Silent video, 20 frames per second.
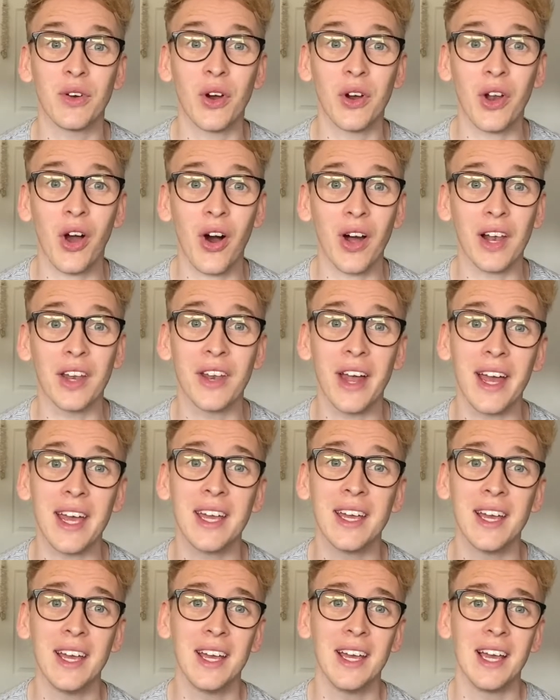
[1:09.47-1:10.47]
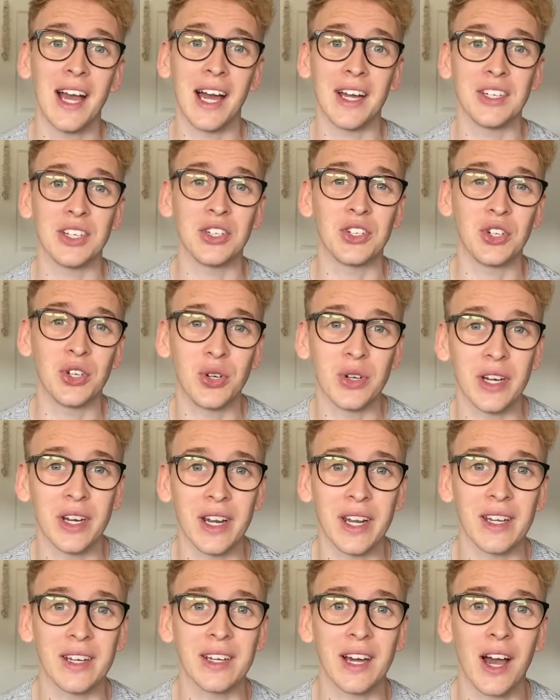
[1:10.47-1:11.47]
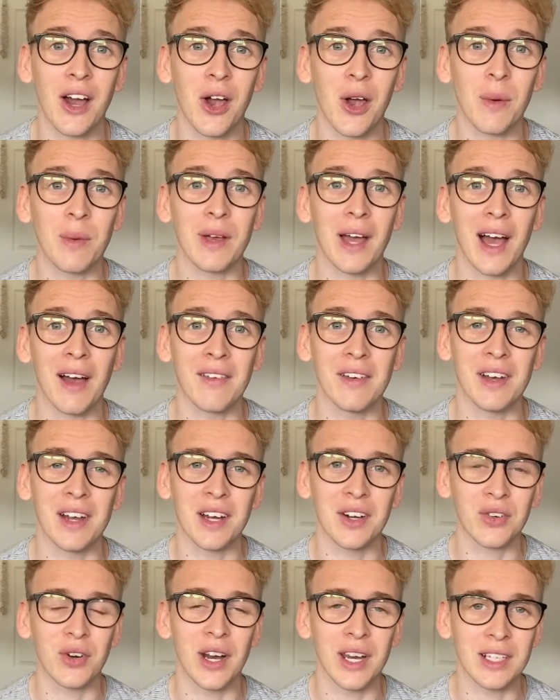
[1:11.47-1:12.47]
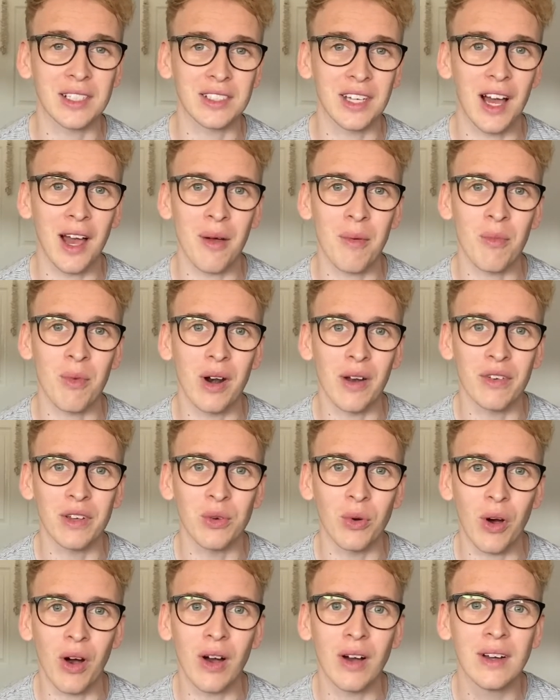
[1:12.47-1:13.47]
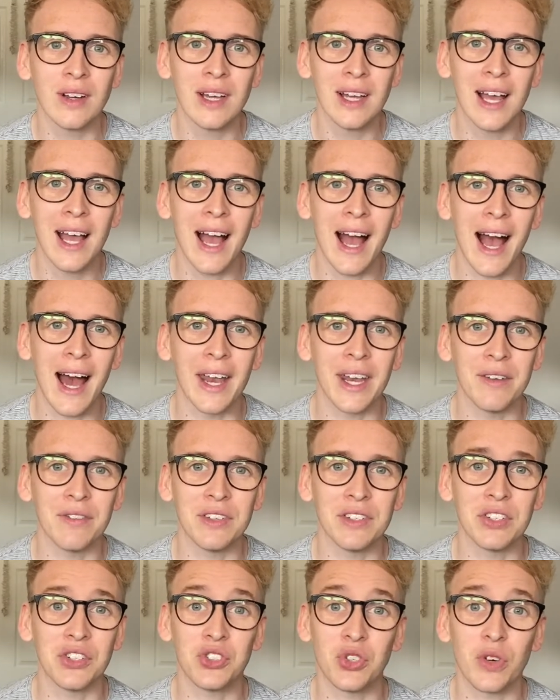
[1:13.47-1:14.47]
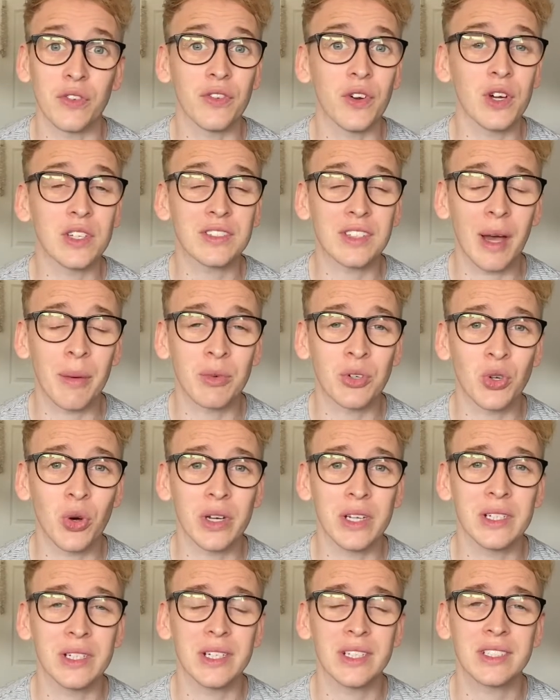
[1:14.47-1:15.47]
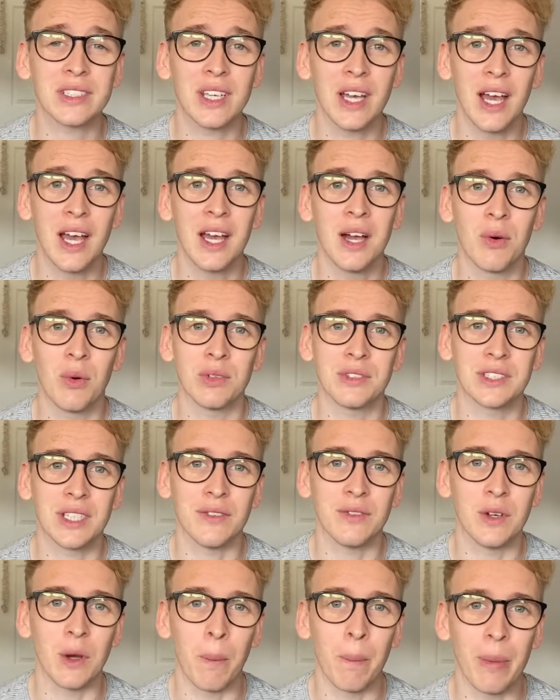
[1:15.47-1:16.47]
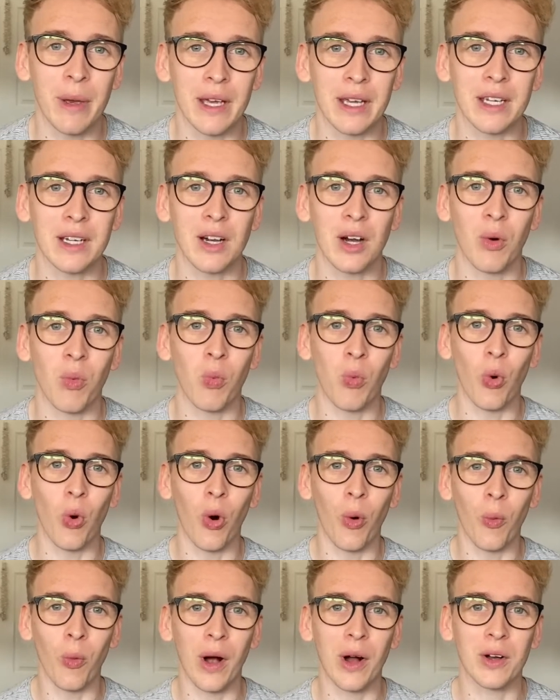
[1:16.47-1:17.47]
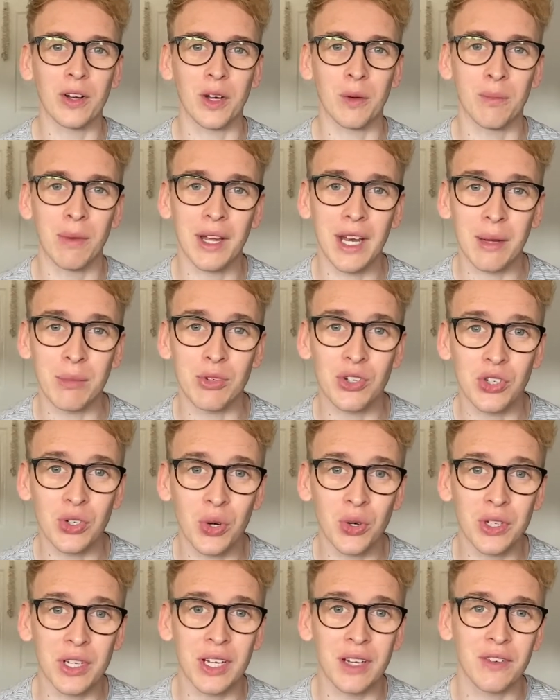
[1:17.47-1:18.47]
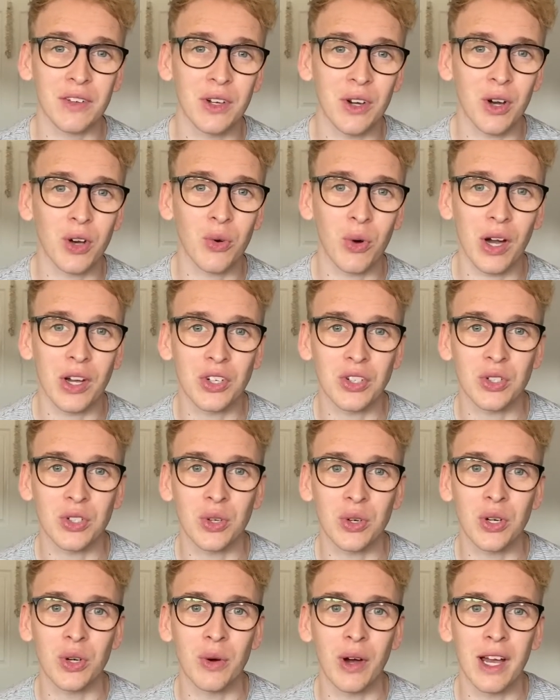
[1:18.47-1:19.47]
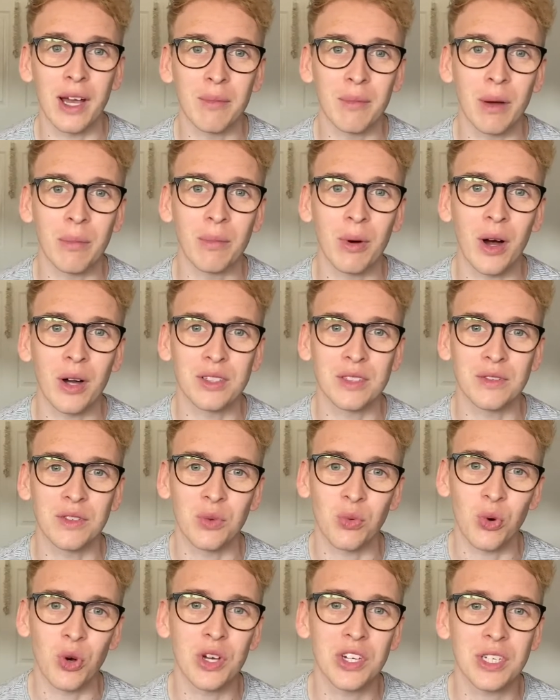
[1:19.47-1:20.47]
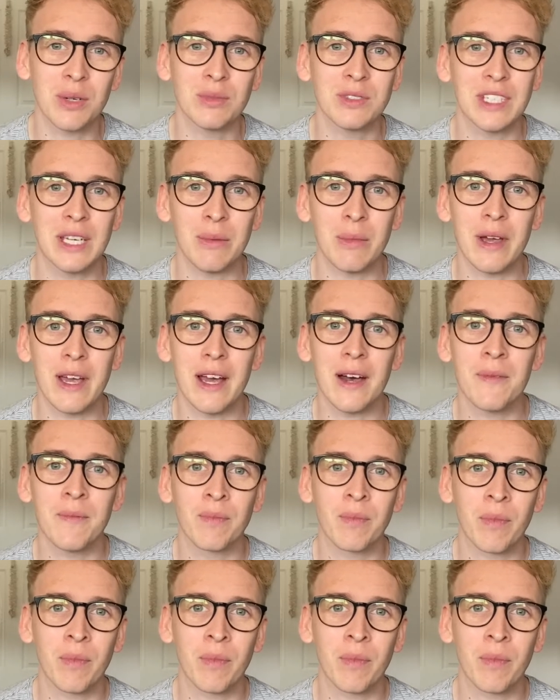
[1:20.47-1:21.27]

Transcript: on holiday and you're tuning in, I hope you're having a great time wherever you are. And if this is your first time joining us, I want to give you a big warm welcome. My name's Jordan, if you're not quite sure who I am, I'm part of the worship team here.